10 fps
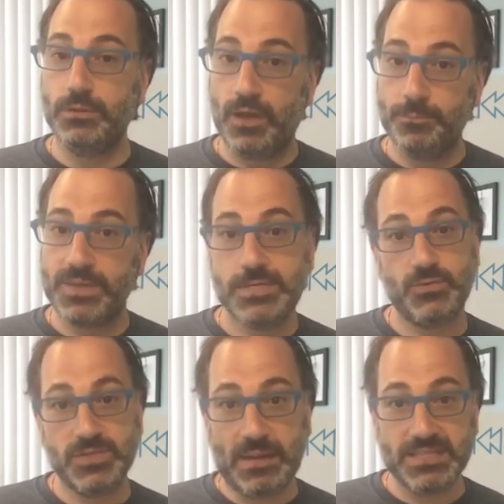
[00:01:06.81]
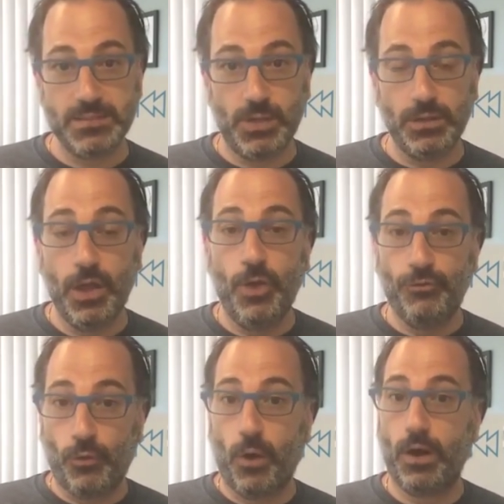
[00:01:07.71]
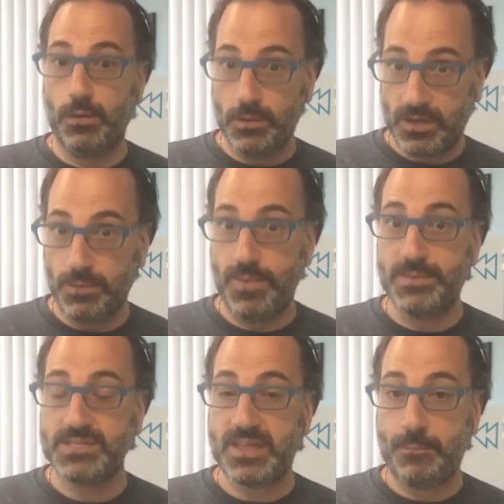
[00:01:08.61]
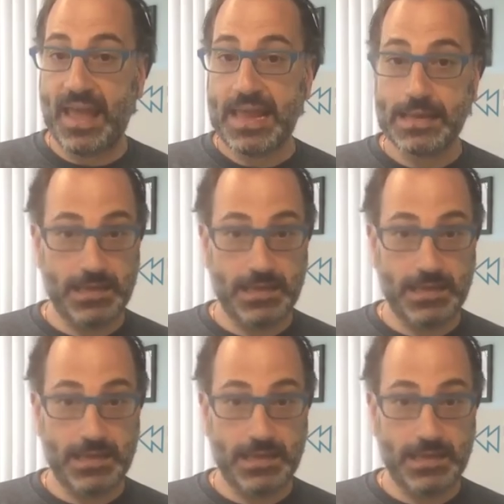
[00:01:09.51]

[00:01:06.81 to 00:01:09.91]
companies responsible for commitments they make.